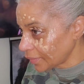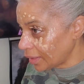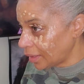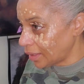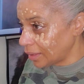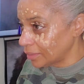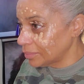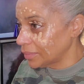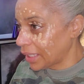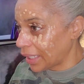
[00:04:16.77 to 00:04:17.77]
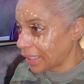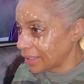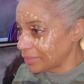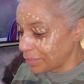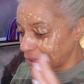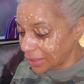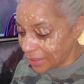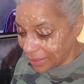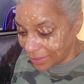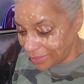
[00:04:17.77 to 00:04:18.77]
And
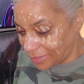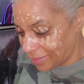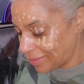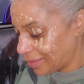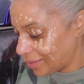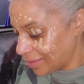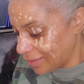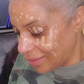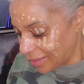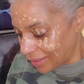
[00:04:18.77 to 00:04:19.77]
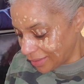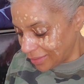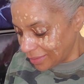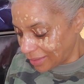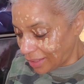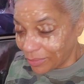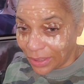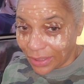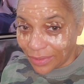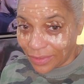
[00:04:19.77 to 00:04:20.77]
because I want
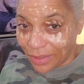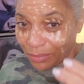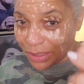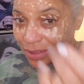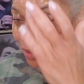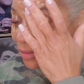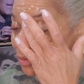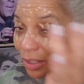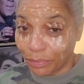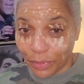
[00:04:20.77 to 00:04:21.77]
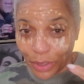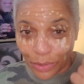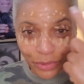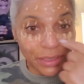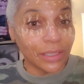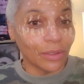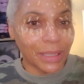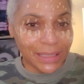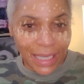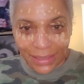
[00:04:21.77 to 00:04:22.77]
to consider myself a pro, you see all
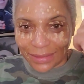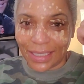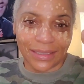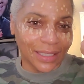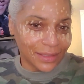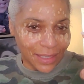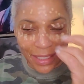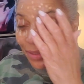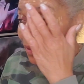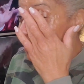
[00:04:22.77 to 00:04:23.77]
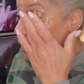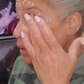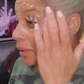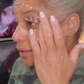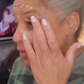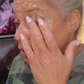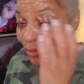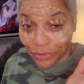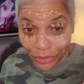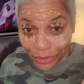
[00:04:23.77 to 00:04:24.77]
my dots, dot, dot, dot,
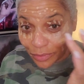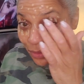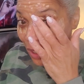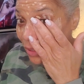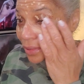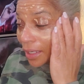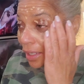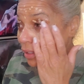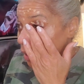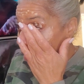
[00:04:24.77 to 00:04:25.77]
circle, circle, dot, dot.